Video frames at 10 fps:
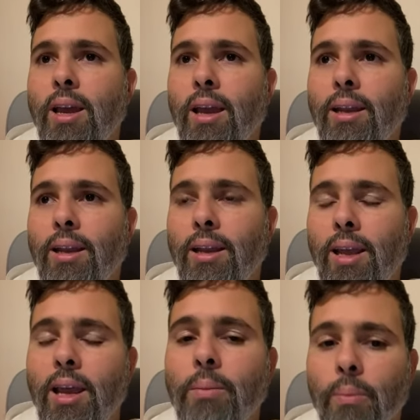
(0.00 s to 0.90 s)
in
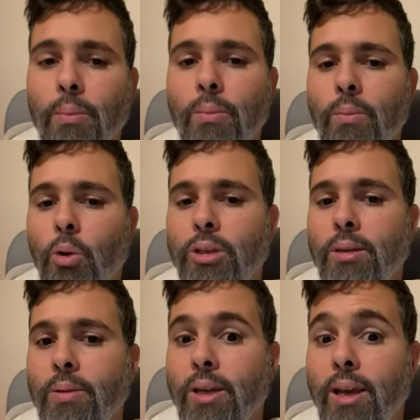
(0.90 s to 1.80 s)
him more
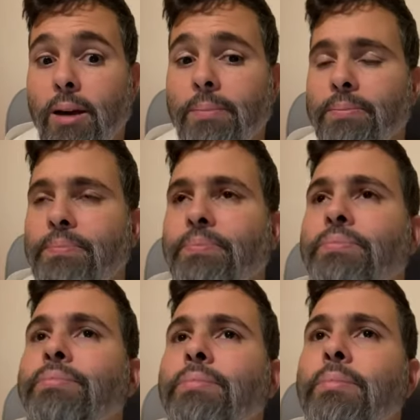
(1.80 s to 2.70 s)
deeply. And
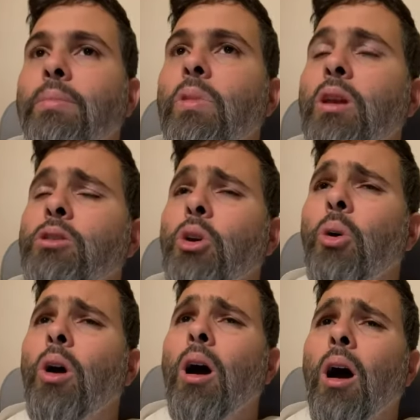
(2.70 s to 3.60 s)

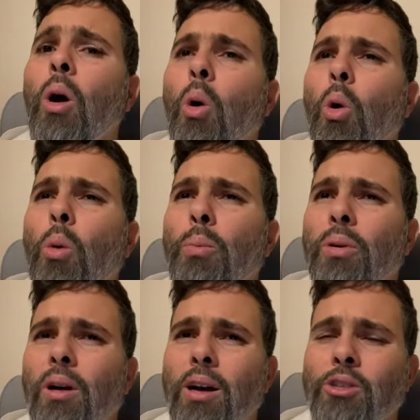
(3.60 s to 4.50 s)
so
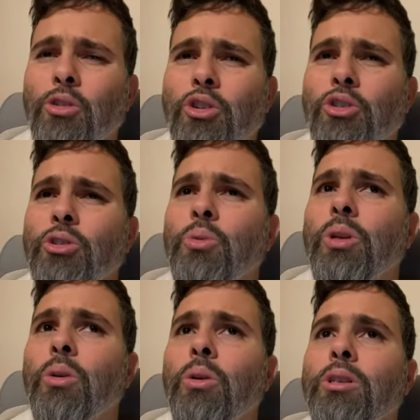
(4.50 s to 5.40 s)
hope, as Christians, we
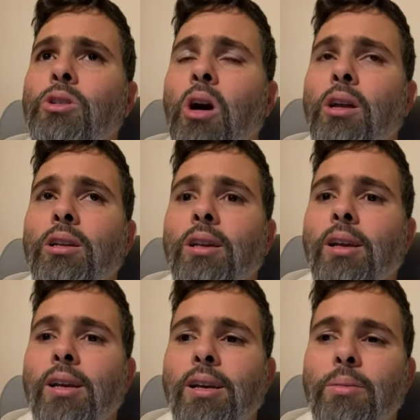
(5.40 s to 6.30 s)
know is not
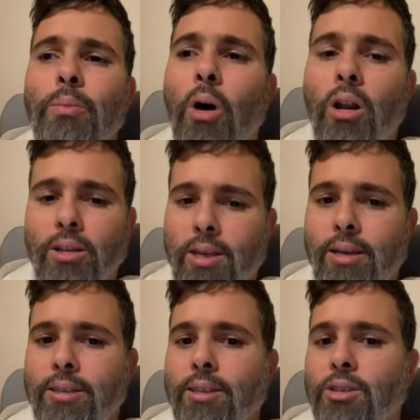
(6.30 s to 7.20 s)

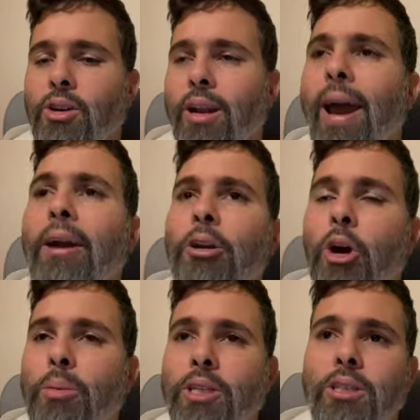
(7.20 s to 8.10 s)
politics, it's not
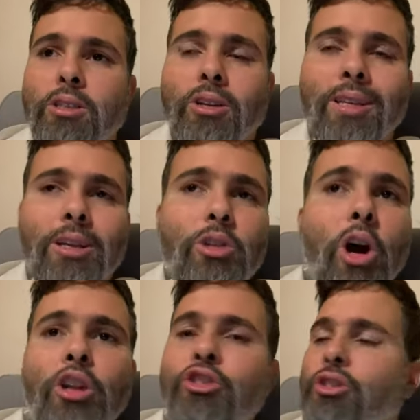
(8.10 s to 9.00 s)
economics, it's not
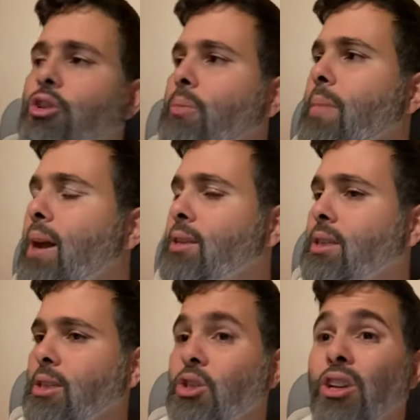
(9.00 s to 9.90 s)
technology, it's not
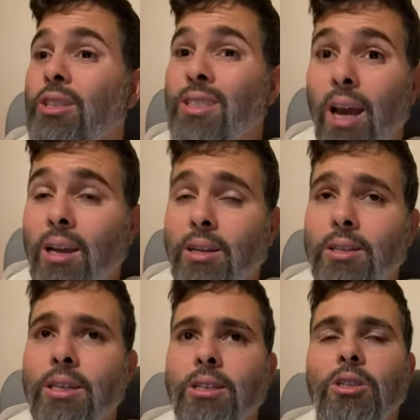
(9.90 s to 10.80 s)
medicine, it's not
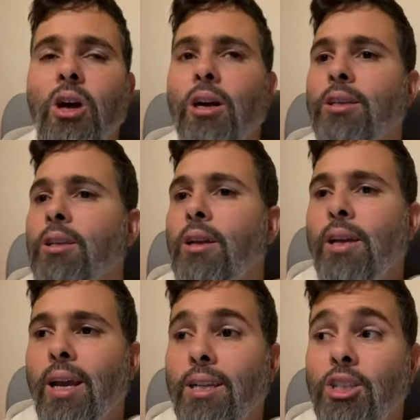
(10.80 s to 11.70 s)
science, it's not
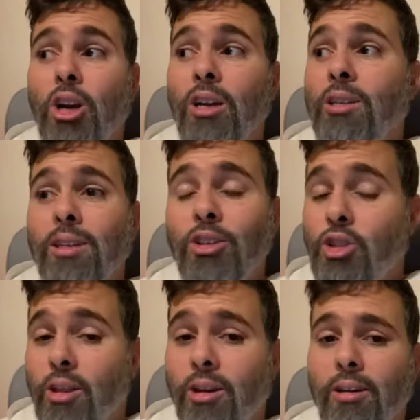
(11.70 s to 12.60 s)
each
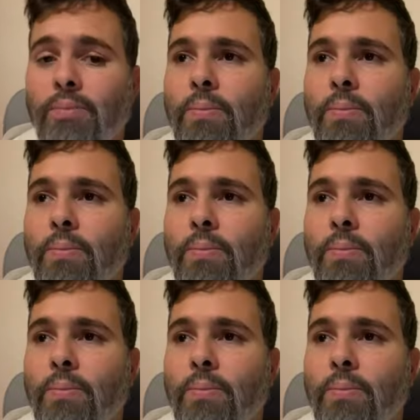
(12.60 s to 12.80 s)
other.